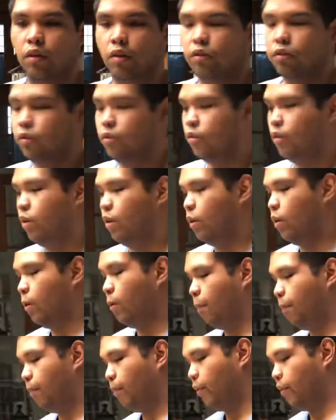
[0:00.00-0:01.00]
So
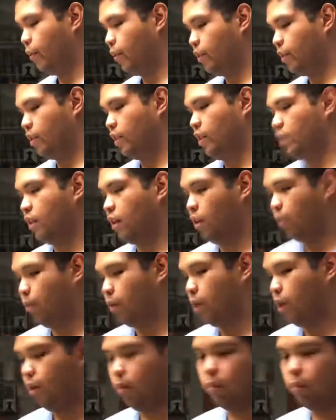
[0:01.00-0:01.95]
the first thing that we're gonna